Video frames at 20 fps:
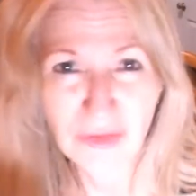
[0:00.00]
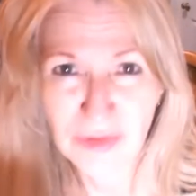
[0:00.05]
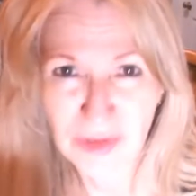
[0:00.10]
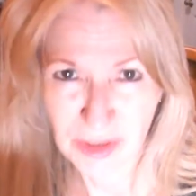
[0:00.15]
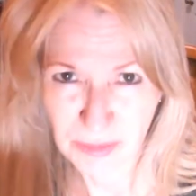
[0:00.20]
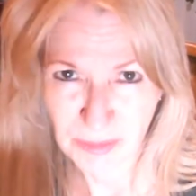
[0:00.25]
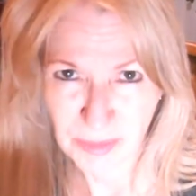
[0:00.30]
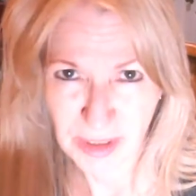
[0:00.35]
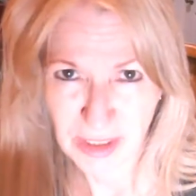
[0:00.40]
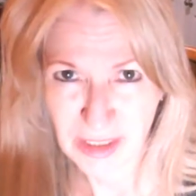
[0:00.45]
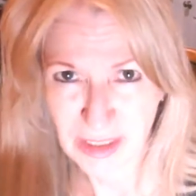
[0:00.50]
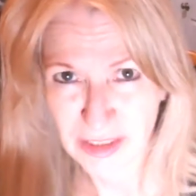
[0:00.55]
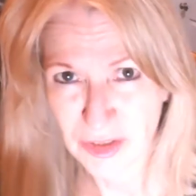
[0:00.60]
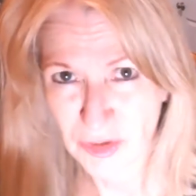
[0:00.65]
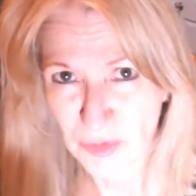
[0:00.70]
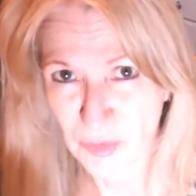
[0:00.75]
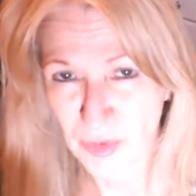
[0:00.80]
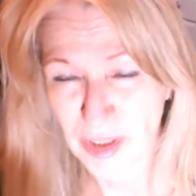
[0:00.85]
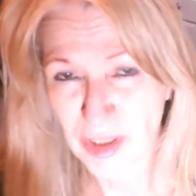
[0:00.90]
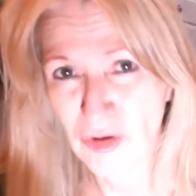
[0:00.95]
to me, as
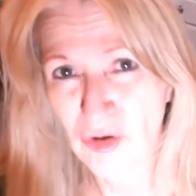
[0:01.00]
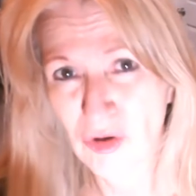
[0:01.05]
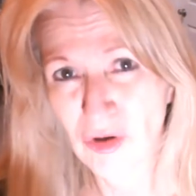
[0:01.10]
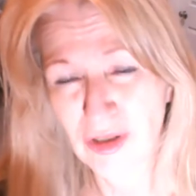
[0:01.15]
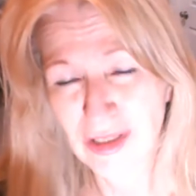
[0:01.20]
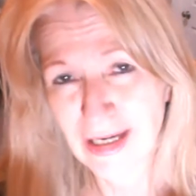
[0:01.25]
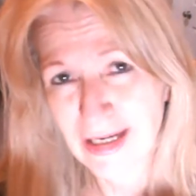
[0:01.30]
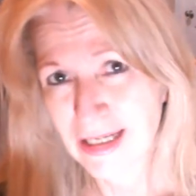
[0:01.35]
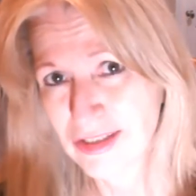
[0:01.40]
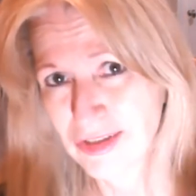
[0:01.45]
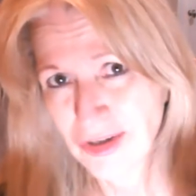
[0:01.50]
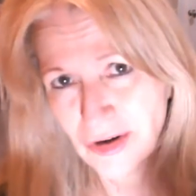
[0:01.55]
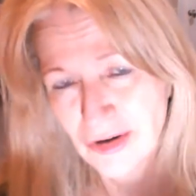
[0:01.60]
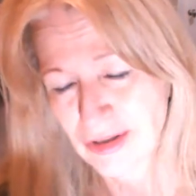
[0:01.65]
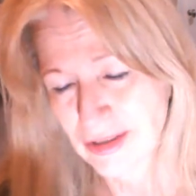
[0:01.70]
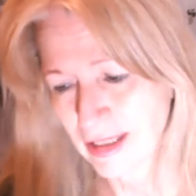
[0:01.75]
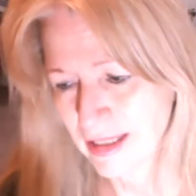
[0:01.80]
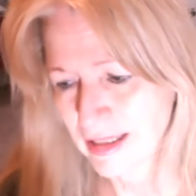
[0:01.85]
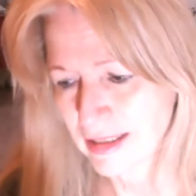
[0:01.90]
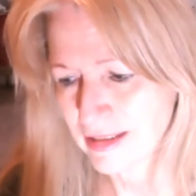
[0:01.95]
a reader, like a
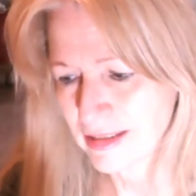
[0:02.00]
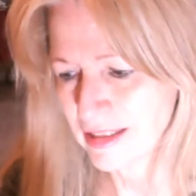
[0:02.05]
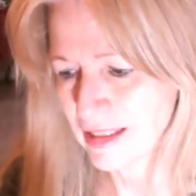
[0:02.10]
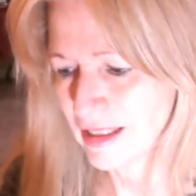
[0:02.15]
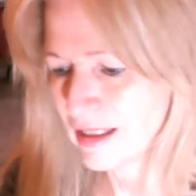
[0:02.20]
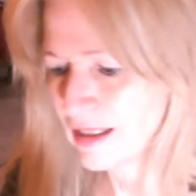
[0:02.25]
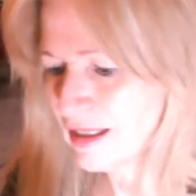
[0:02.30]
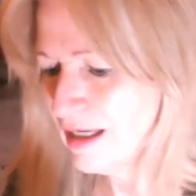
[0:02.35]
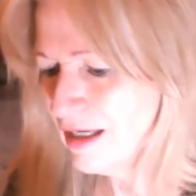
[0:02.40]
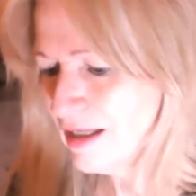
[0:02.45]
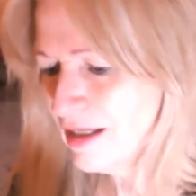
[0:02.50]
dark legacy.